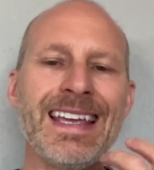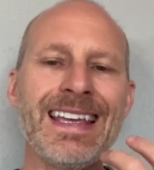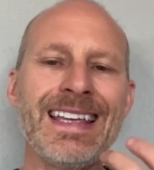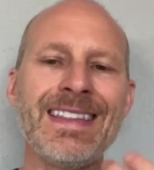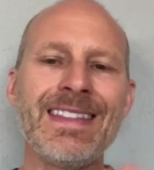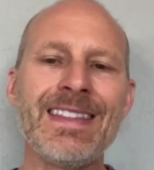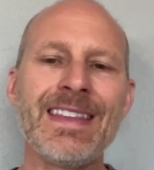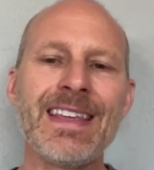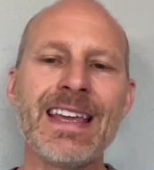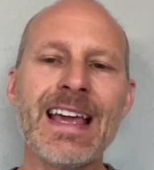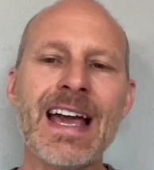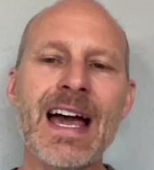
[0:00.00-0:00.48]

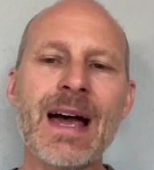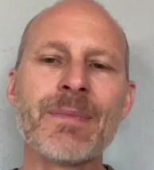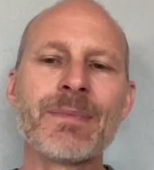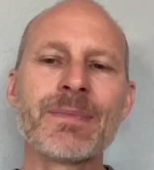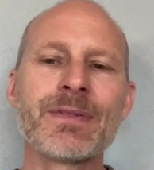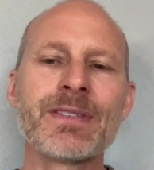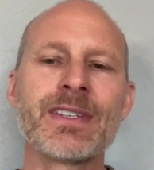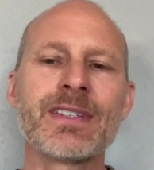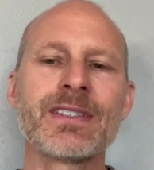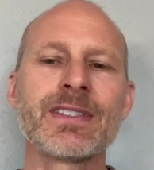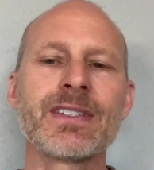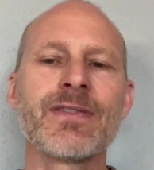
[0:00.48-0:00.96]
in the
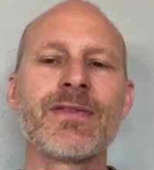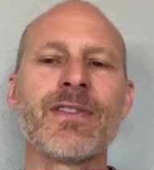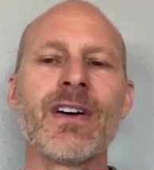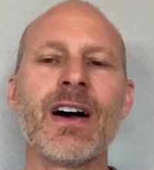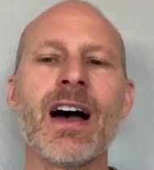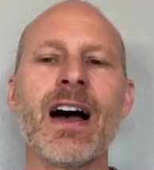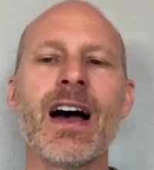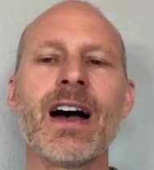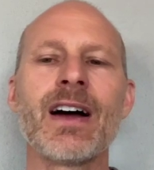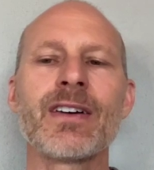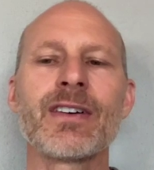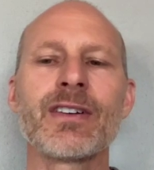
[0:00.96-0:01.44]
absence of
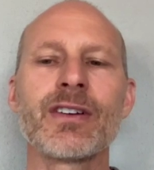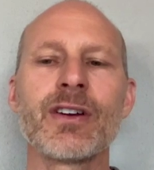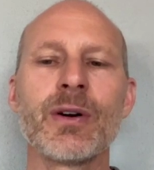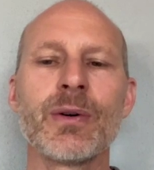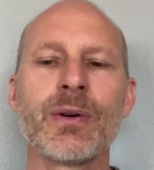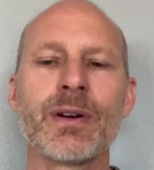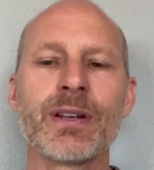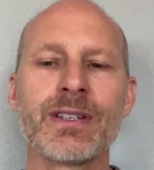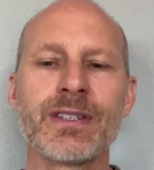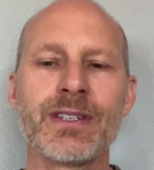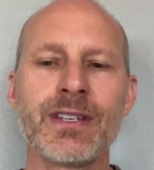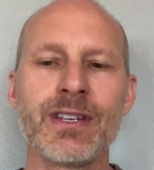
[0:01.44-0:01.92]

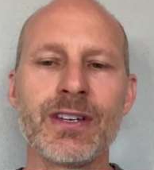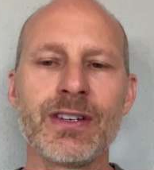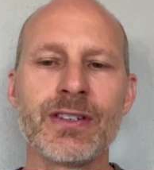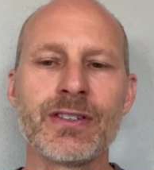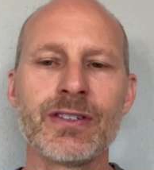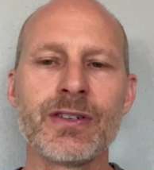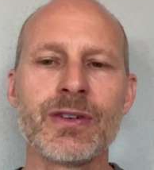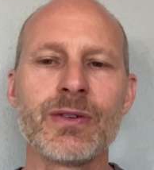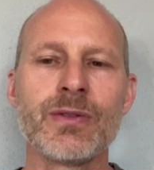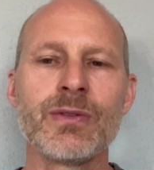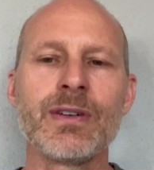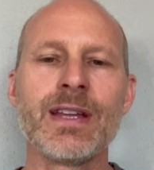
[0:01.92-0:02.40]
ongoing
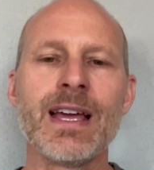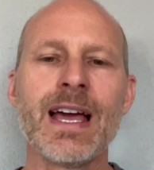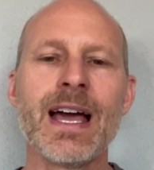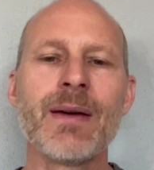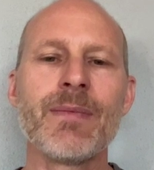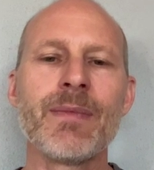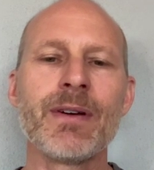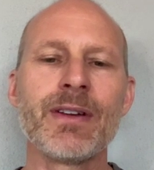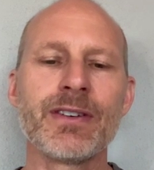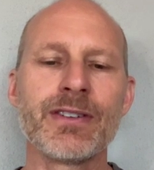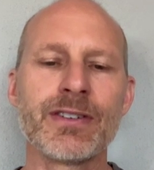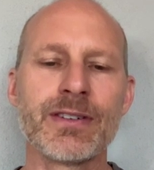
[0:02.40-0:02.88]
tissue
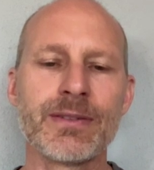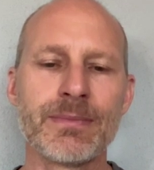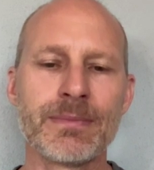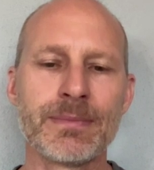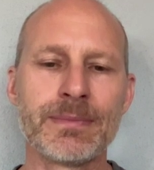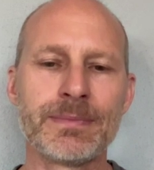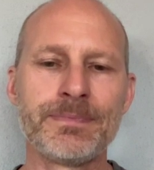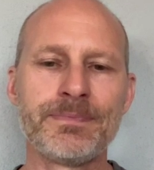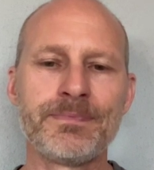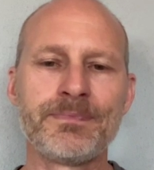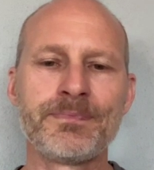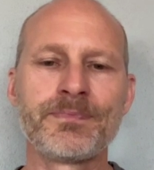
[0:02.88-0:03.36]
damage.
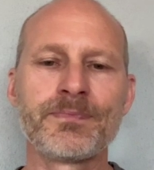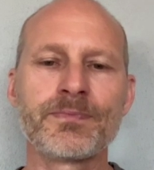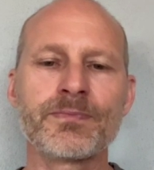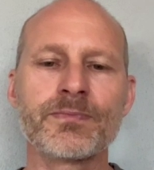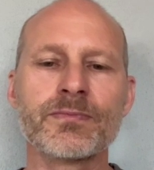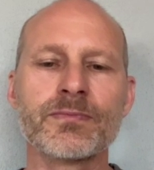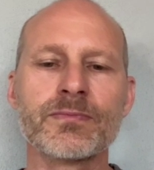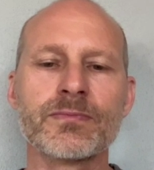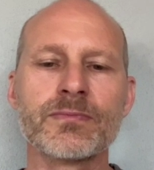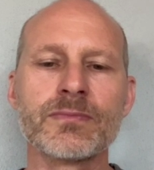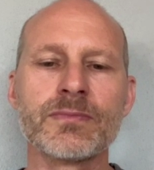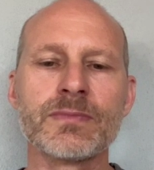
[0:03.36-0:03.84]

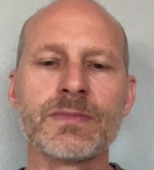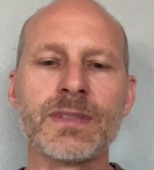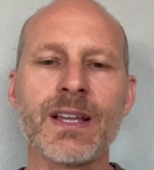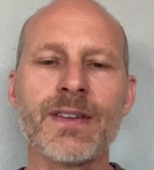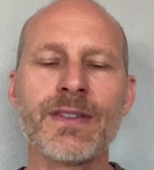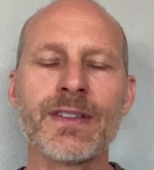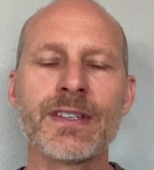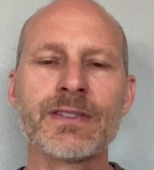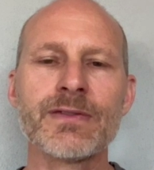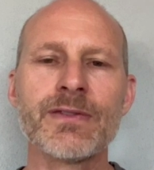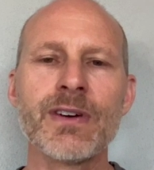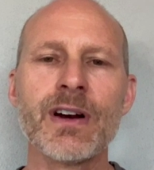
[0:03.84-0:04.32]

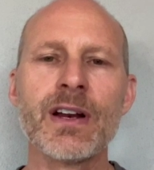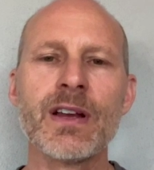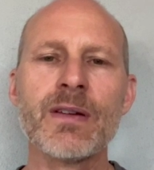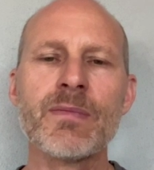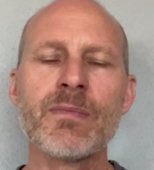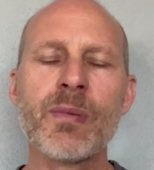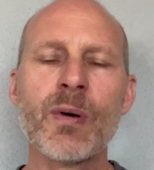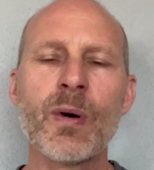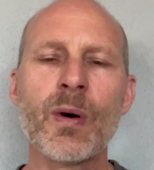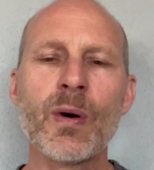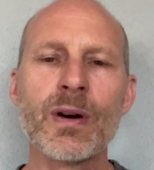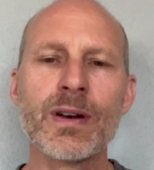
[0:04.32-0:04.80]
It's very
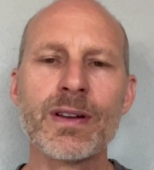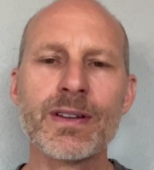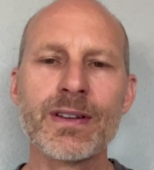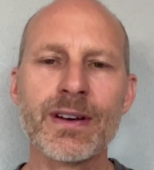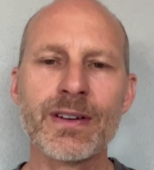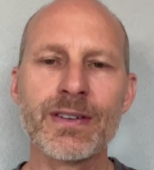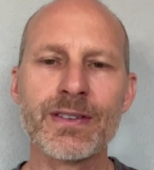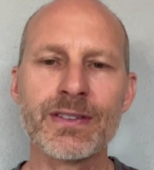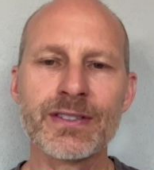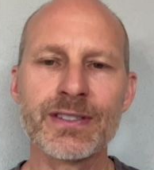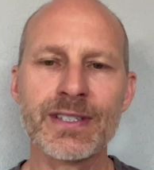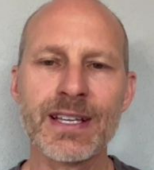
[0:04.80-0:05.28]
important to
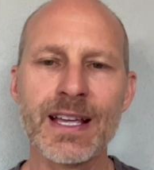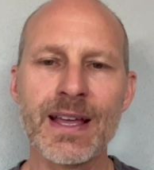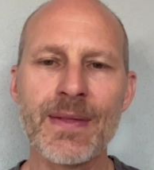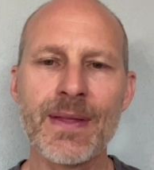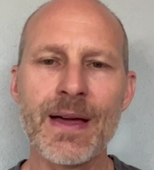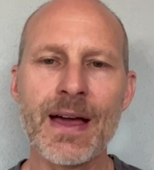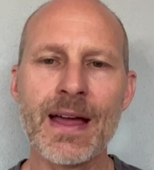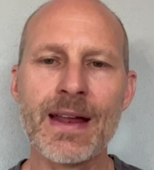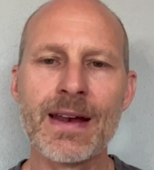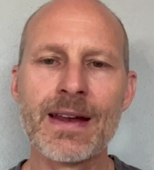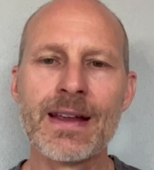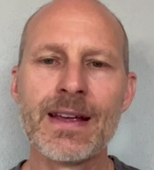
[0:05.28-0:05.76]
understand
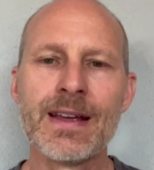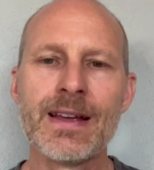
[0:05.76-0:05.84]
that.